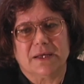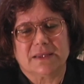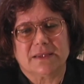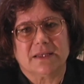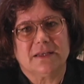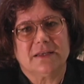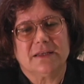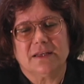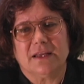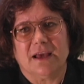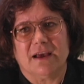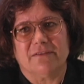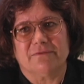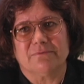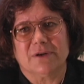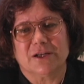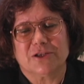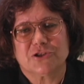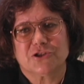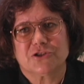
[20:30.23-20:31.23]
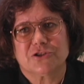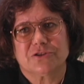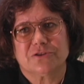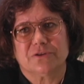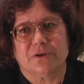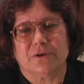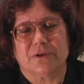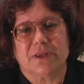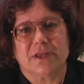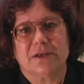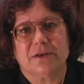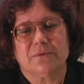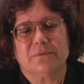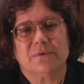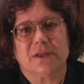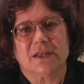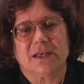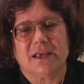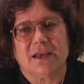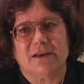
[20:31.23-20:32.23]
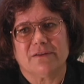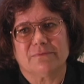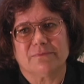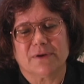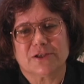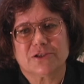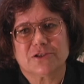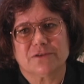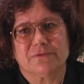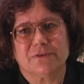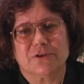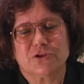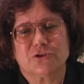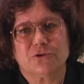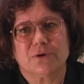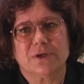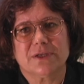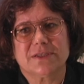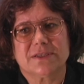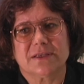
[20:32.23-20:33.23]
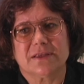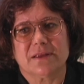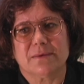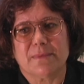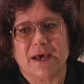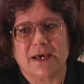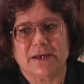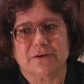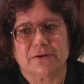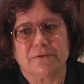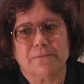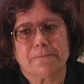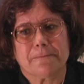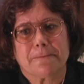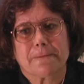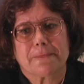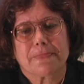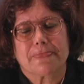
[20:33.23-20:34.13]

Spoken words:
But they didn't have much, you know, they didn't really have much of a choice in the matter.